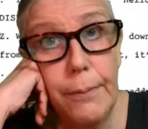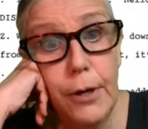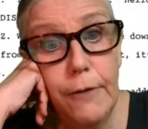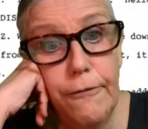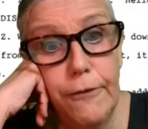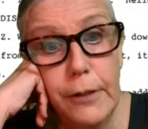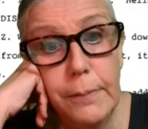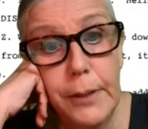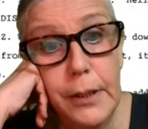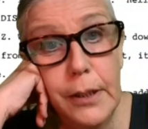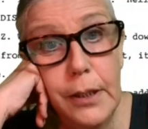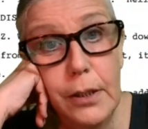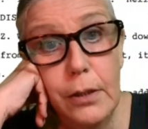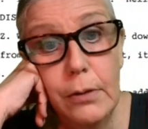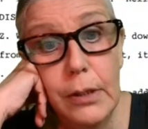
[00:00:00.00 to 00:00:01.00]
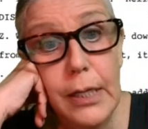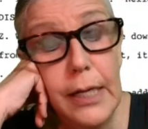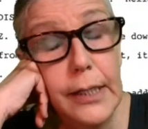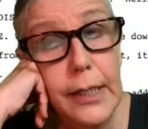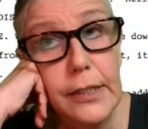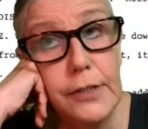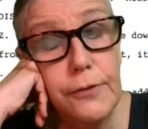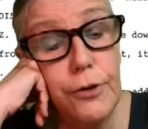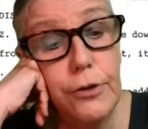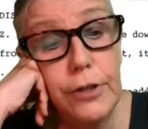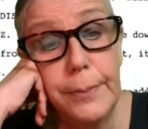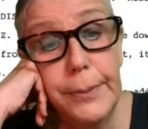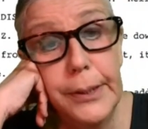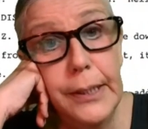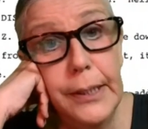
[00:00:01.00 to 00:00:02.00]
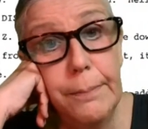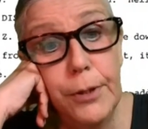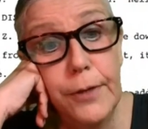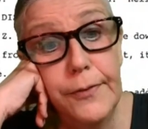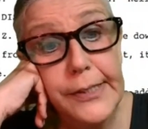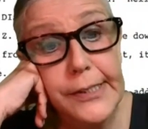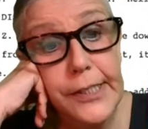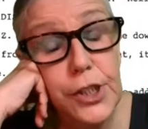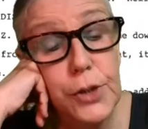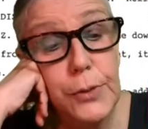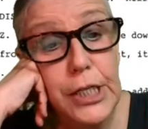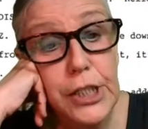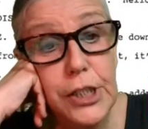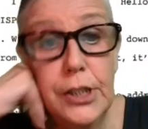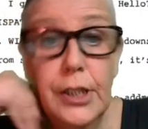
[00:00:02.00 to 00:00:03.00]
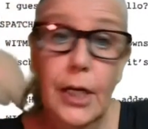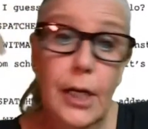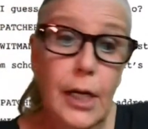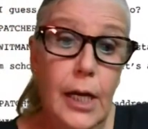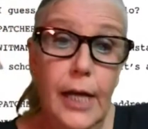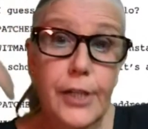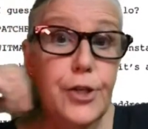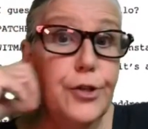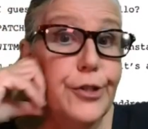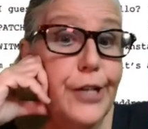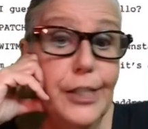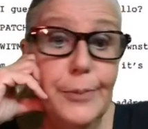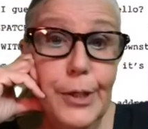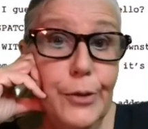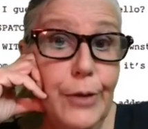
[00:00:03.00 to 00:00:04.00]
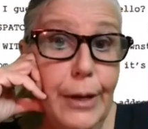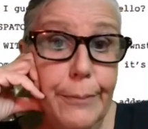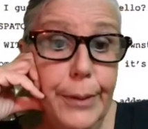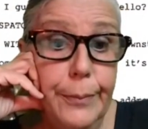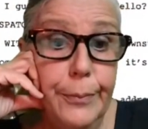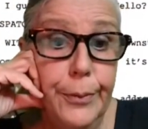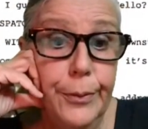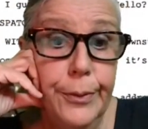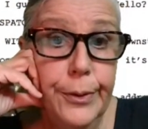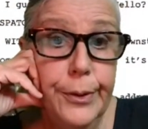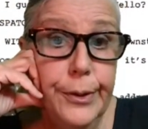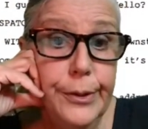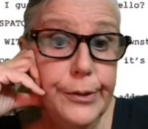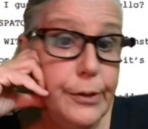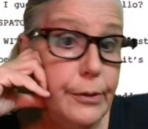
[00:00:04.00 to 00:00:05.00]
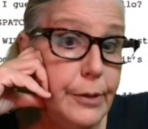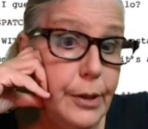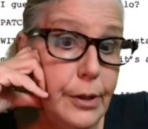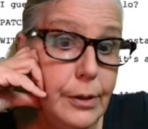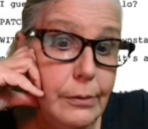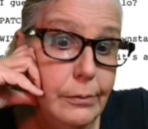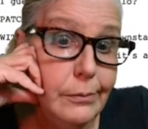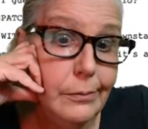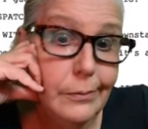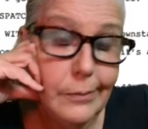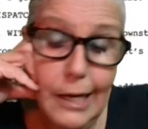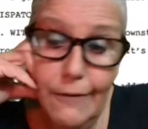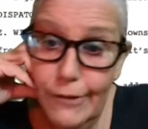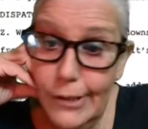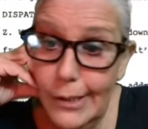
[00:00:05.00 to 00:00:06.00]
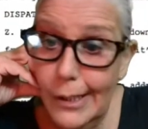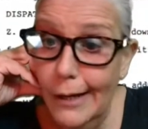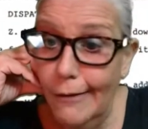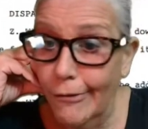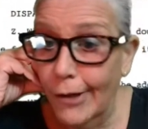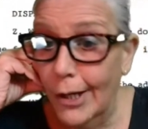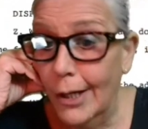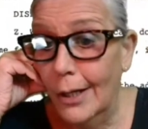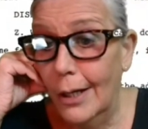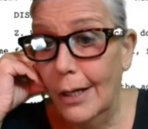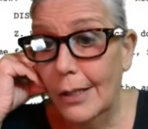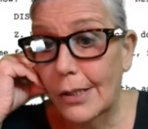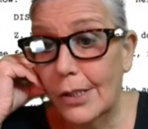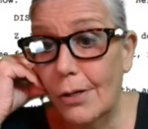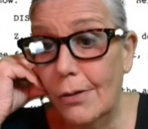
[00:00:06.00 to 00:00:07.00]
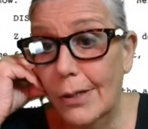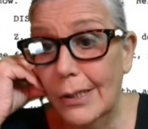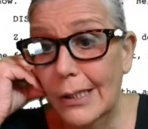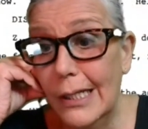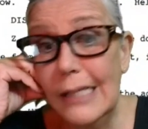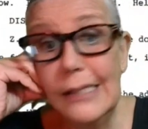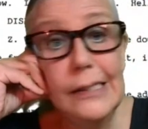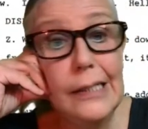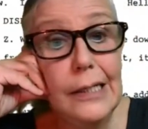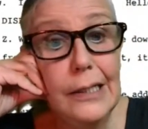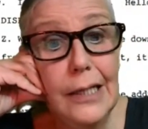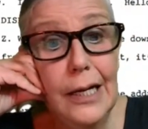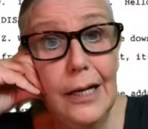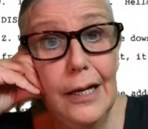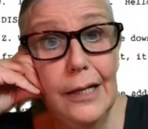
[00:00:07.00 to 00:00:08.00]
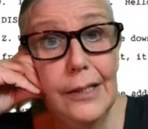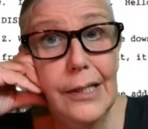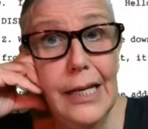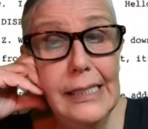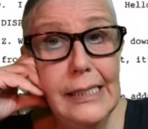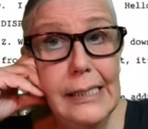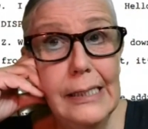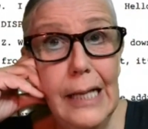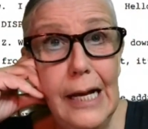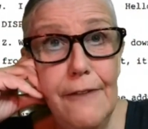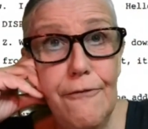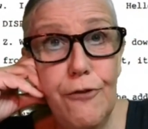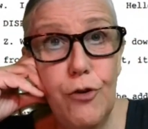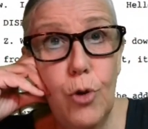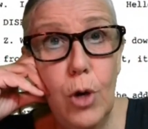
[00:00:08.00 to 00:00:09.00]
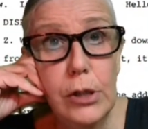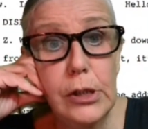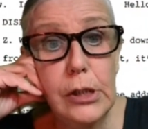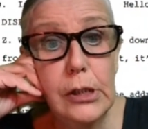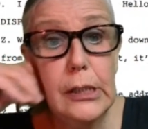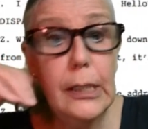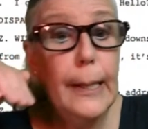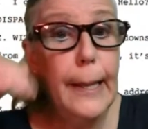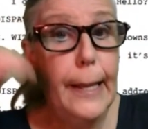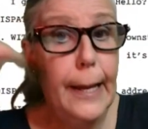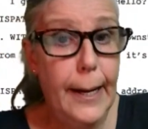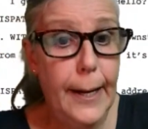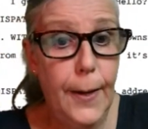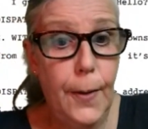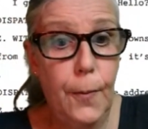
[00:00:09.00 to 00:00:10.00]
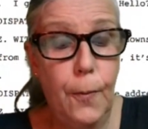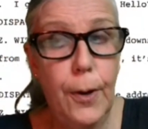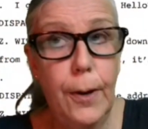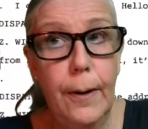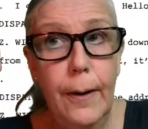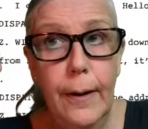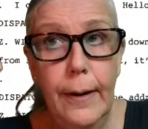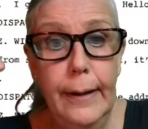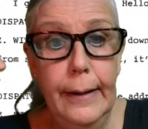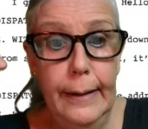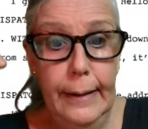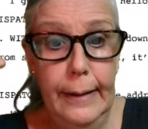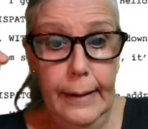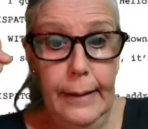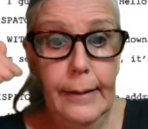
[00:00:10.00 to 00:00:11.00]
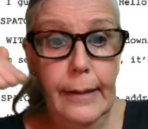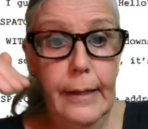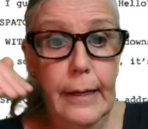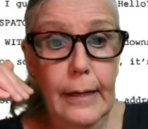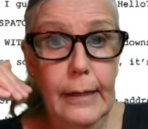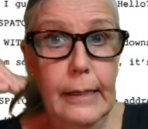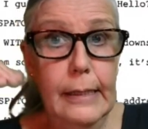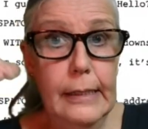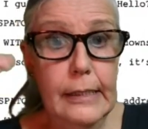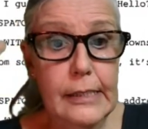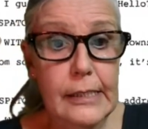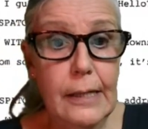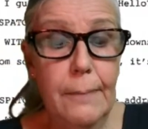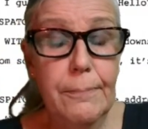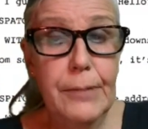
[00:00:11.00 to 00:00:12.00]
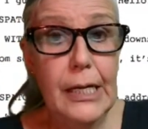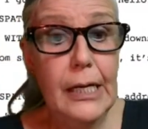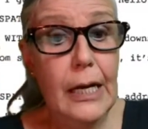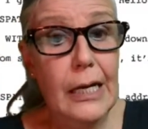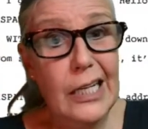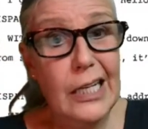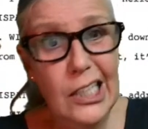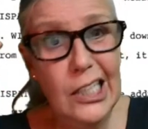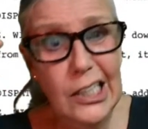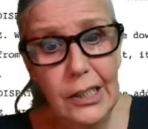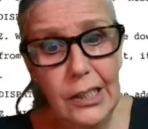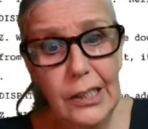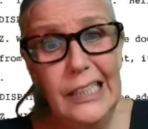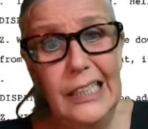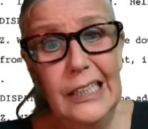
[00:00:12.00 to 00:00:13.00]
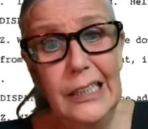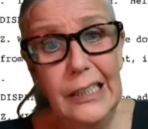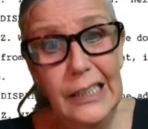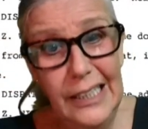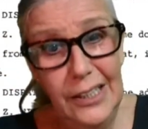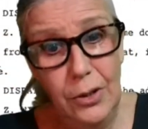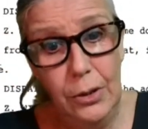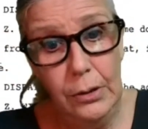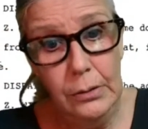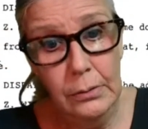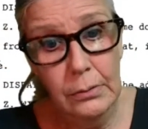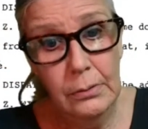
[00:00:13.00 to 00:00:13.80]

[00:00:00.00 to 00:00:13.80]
perfect, but you know, a lot of kids have grown up in imperfect situations and turned out to be great people. So you know, life is life. And so unless the, unless life crosses the line where it is something clearly illegal,